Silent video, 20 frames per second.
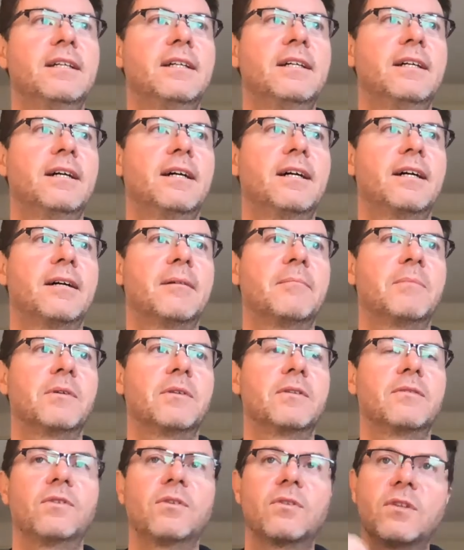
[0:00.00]

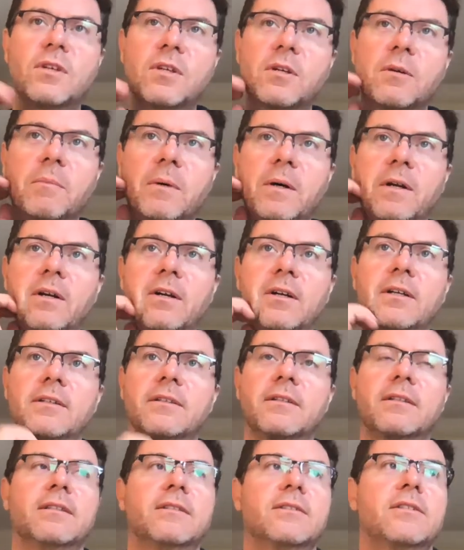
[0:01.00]
But if you think about our
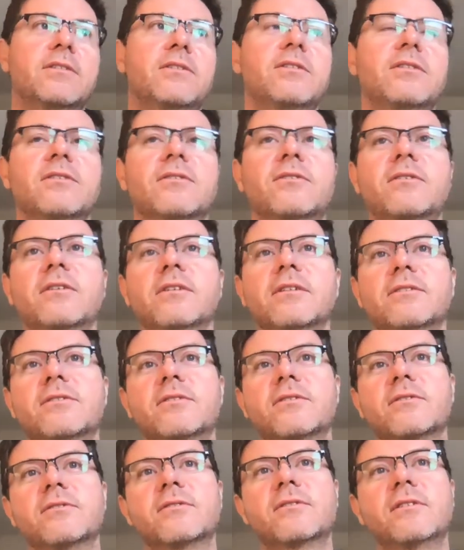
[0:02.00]
indigenous
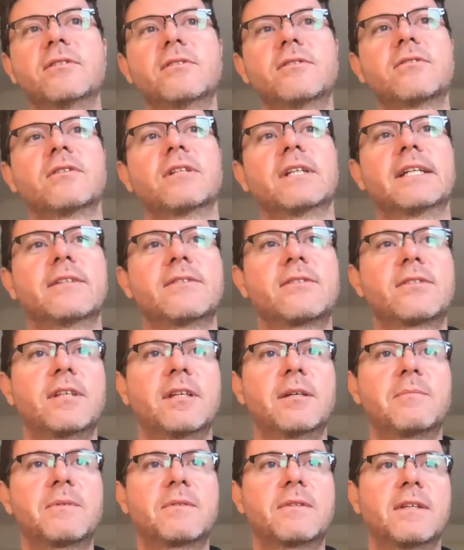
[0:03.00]
cultures, these are
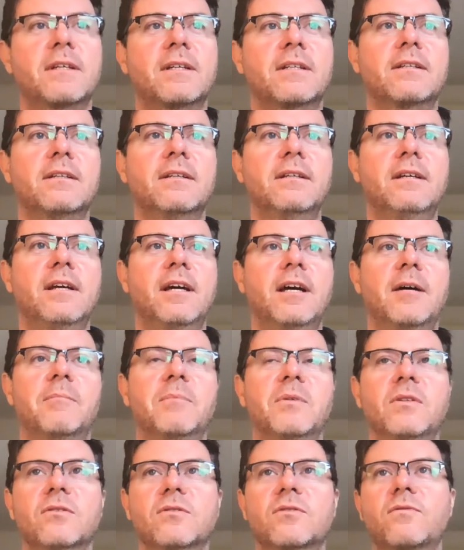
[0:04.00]
landscapes that have
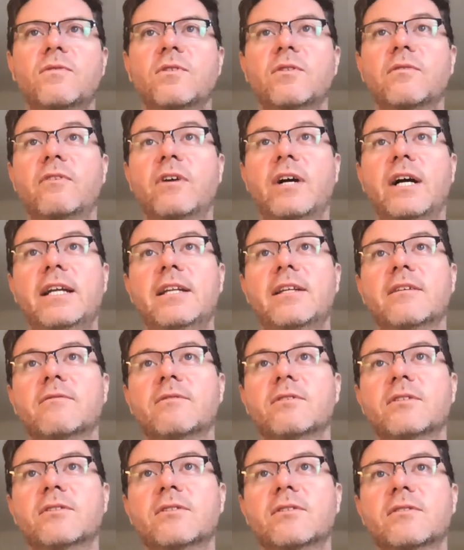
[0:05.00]
been used for a variety of
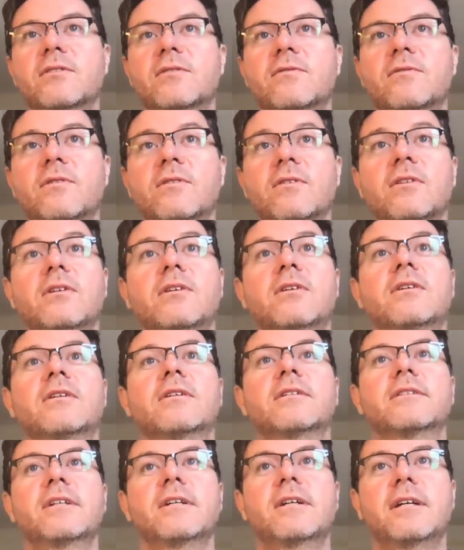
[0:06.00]
reasons for a
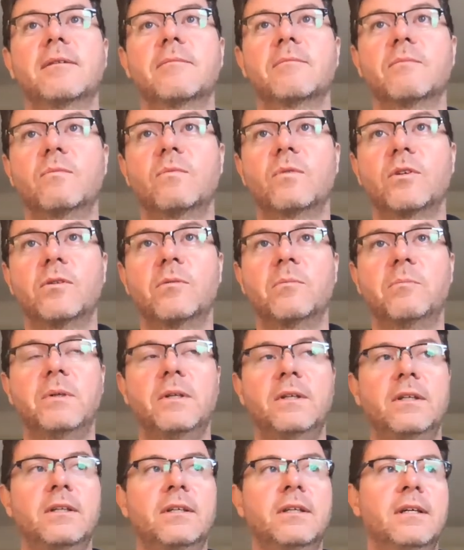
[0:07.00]
long time, whether it
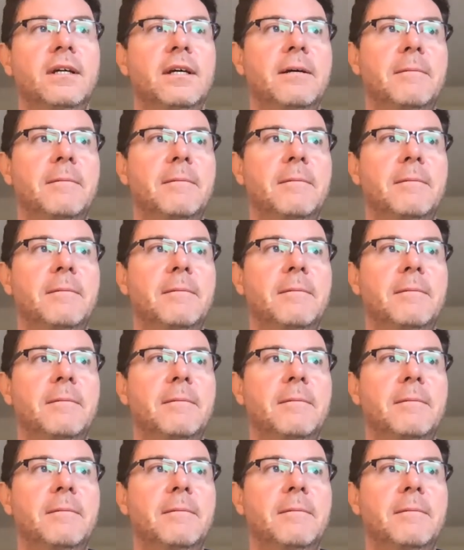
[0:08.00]
be